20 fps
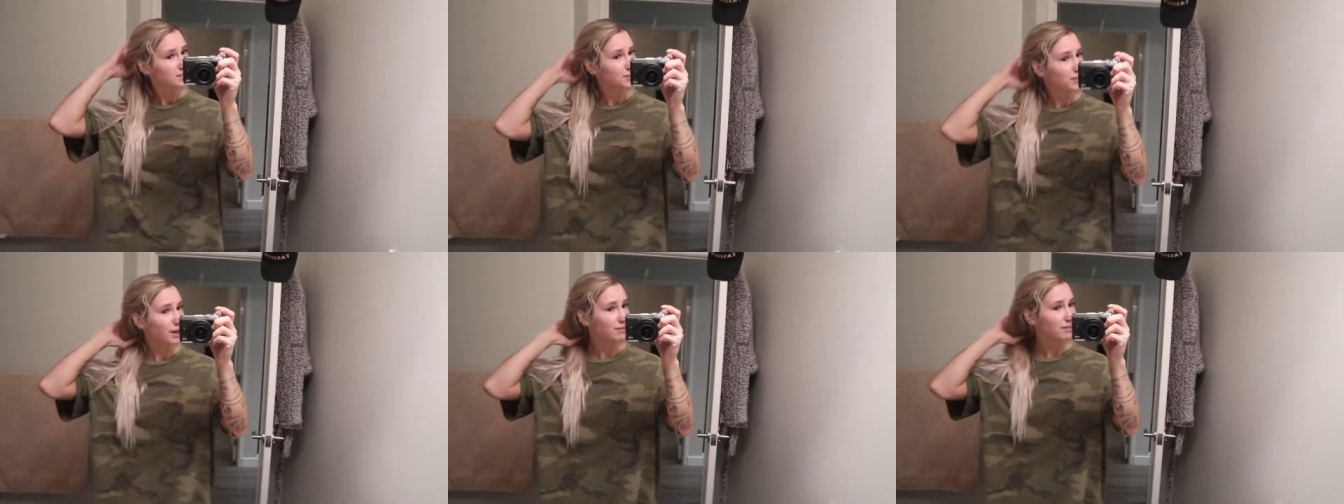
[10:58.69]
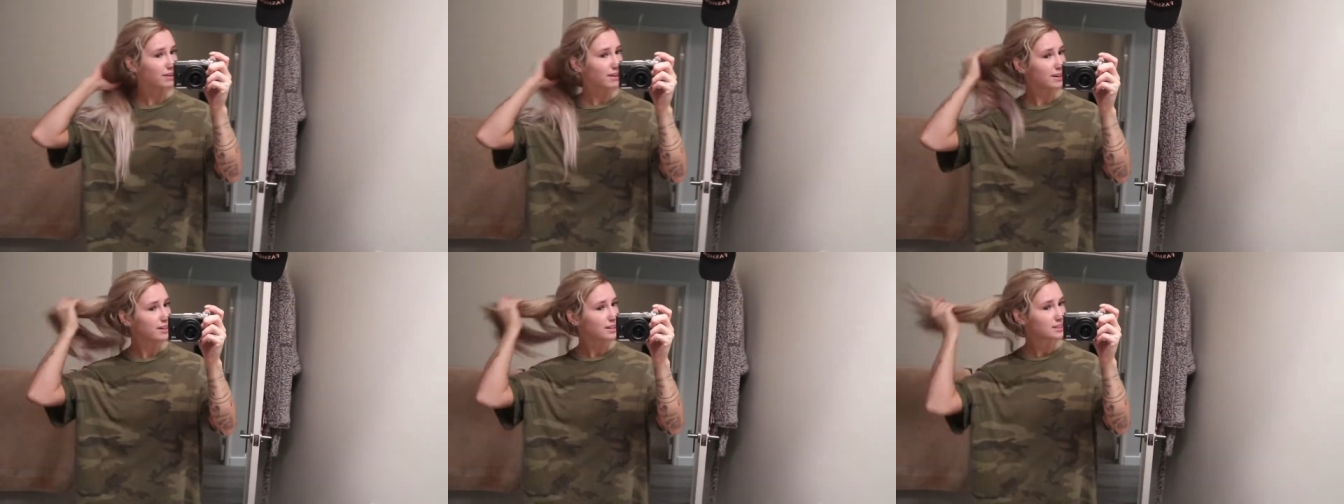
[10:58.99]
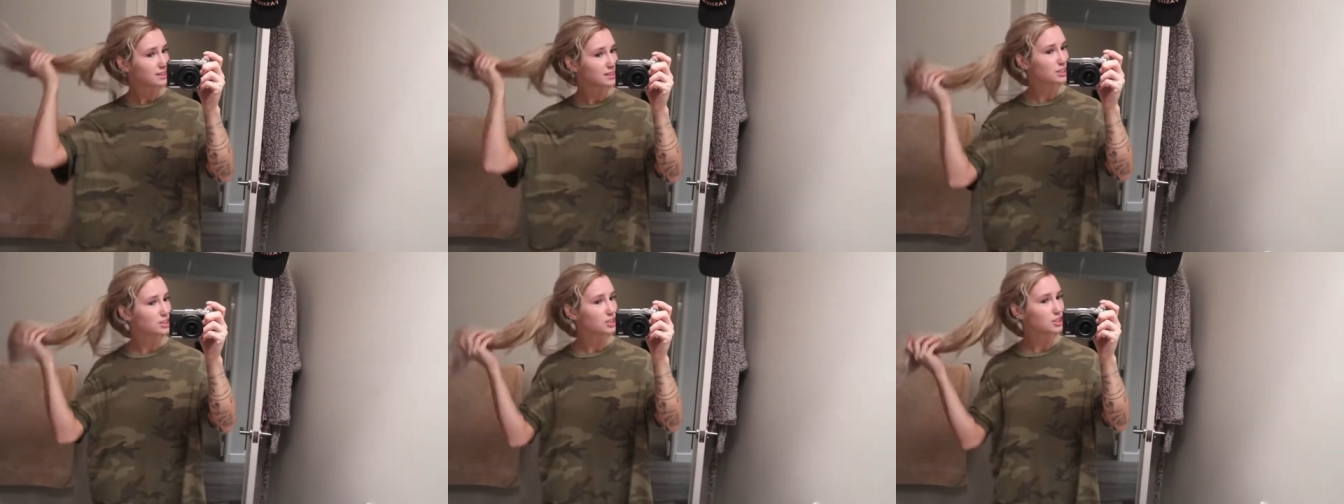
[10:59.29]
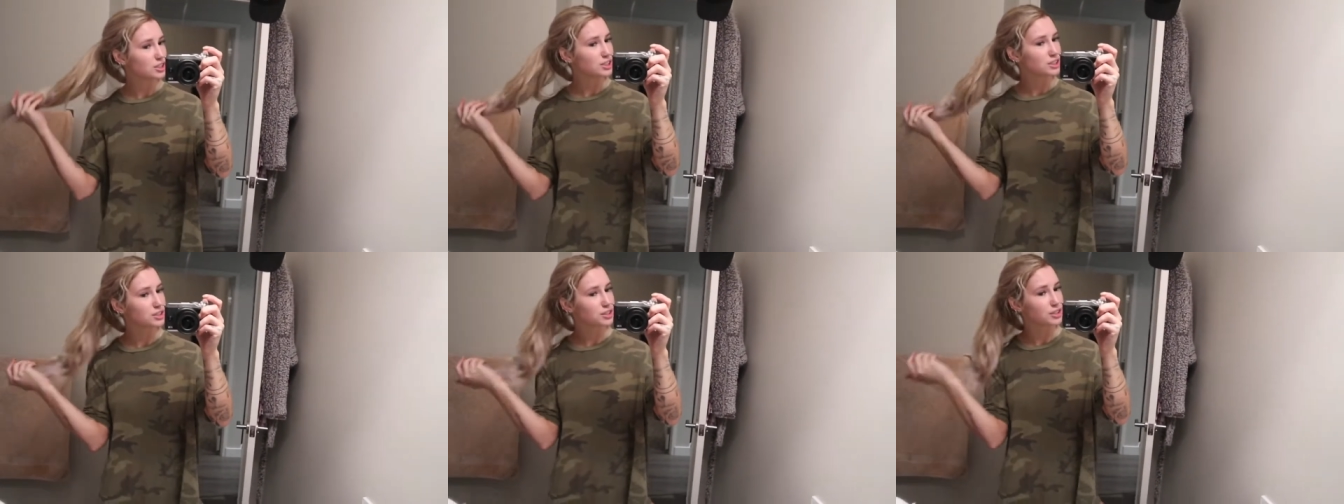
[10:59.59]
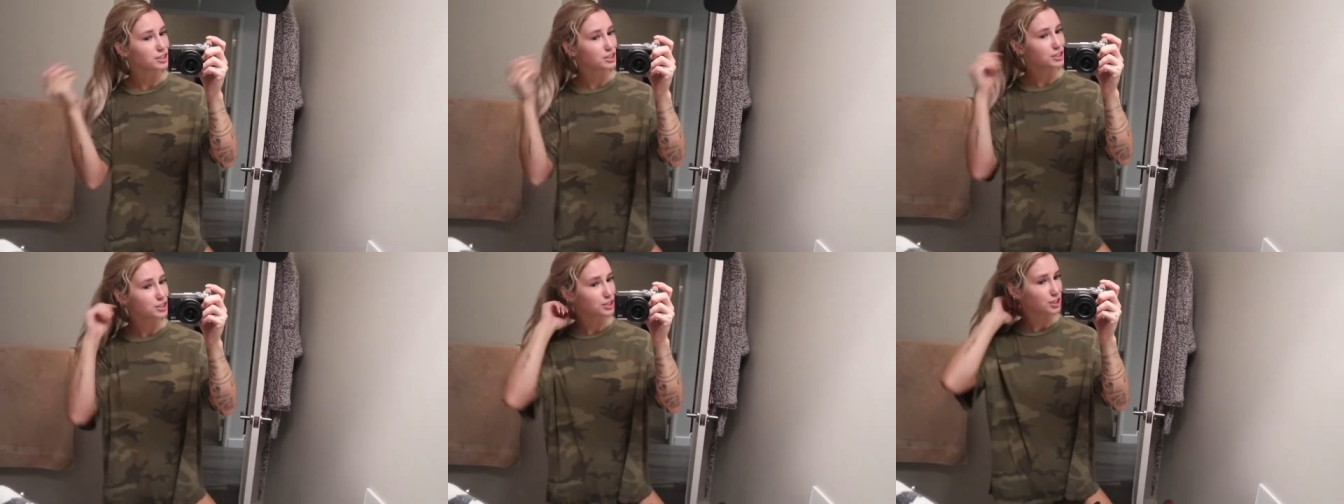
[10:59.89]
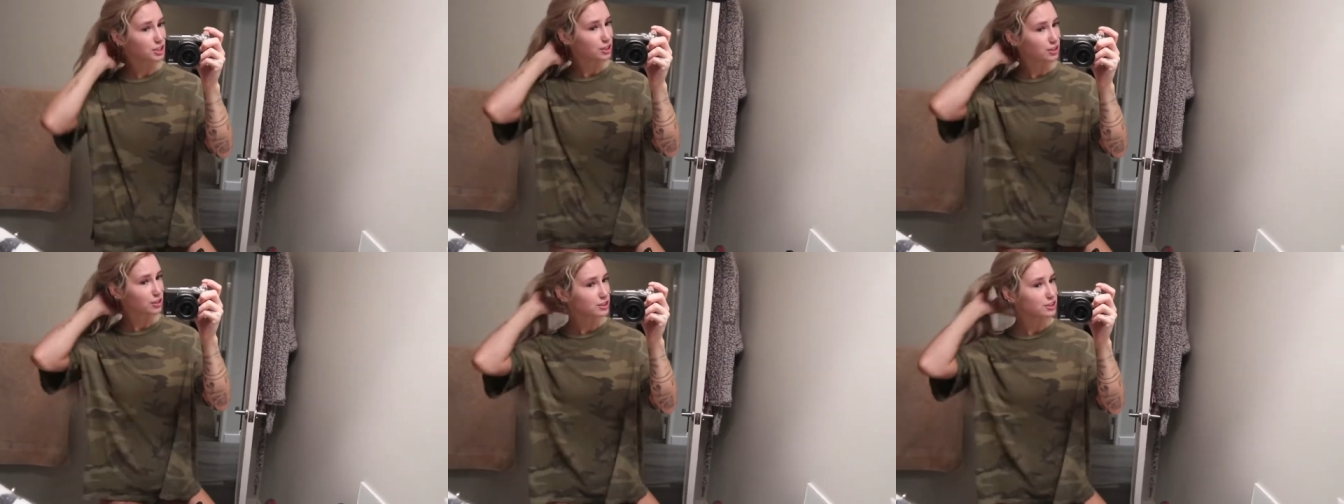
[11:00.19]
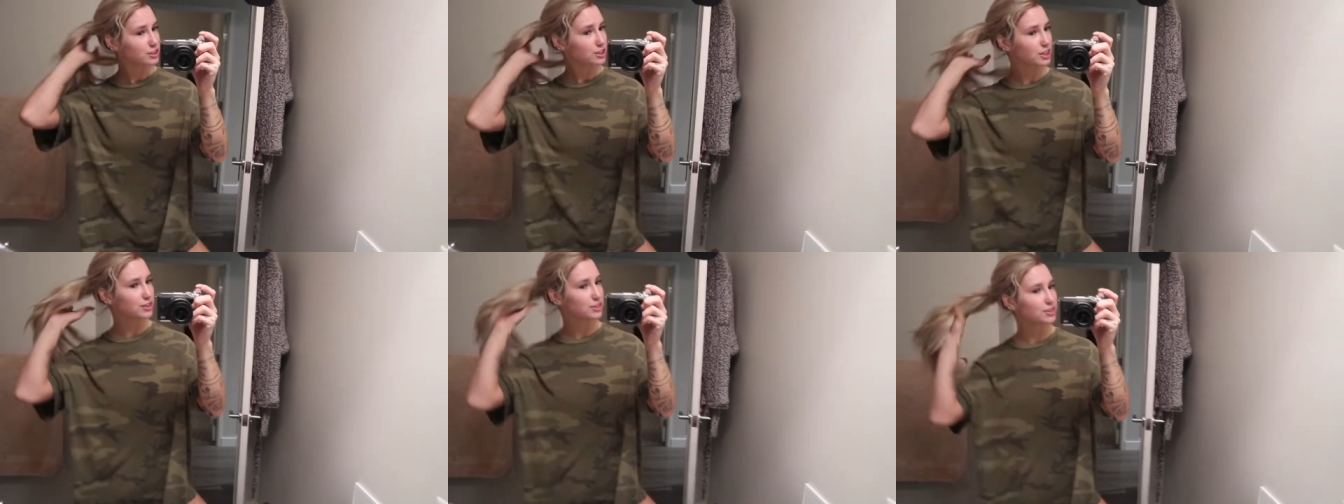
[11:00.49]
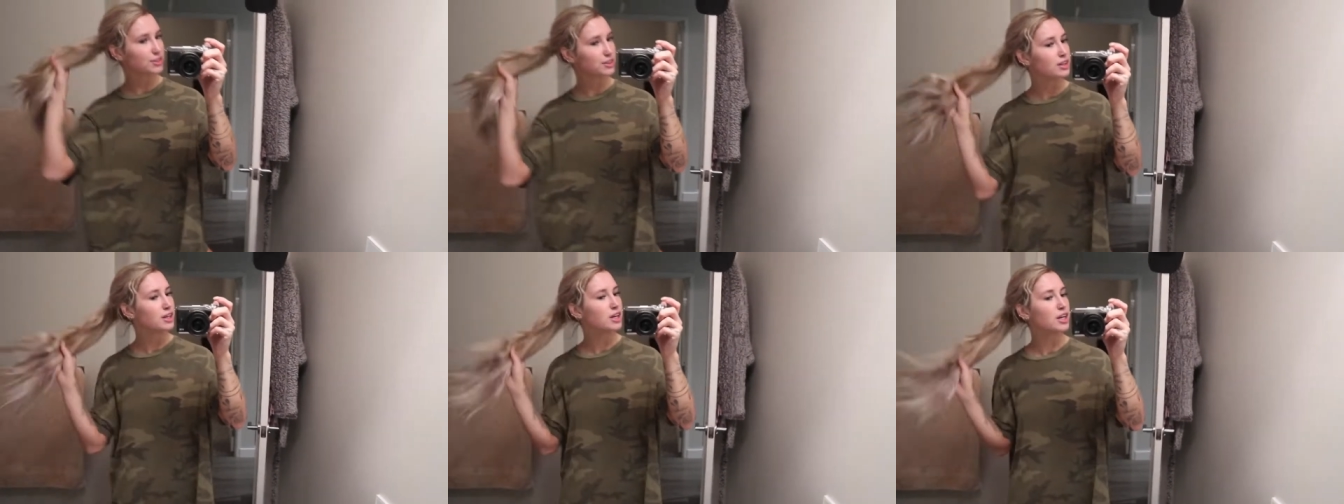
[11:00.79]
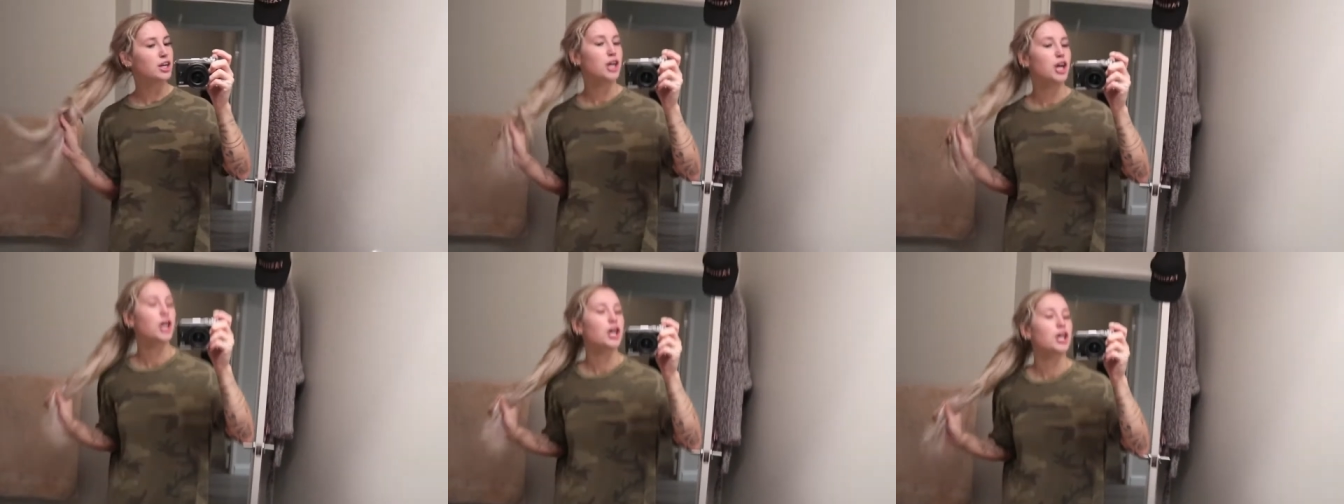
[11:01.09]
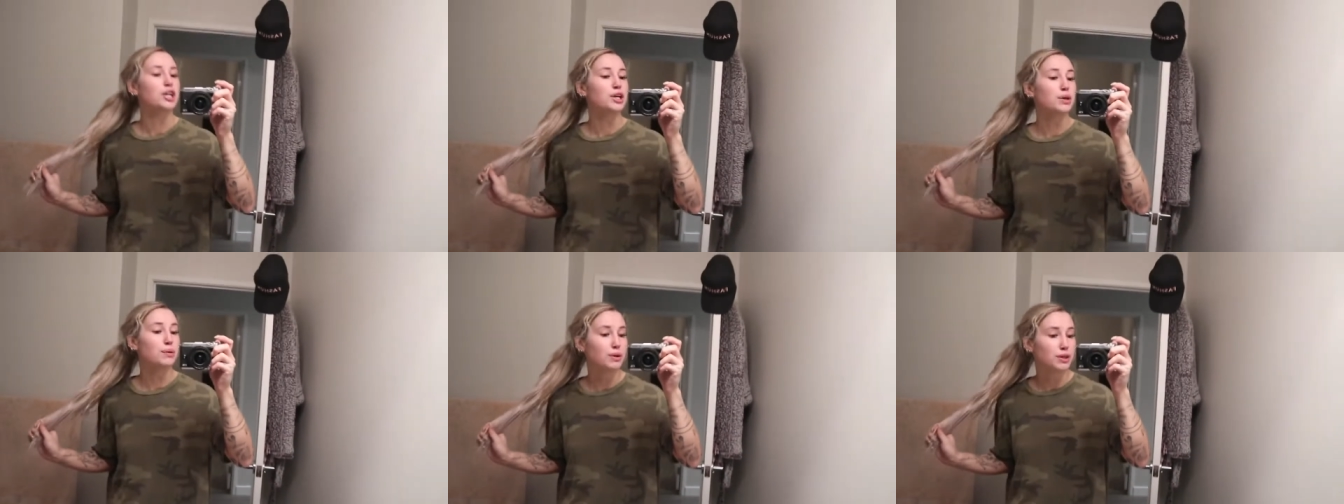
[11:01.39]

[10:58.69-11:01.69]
If you have hair extensions or you're just a girl in general, you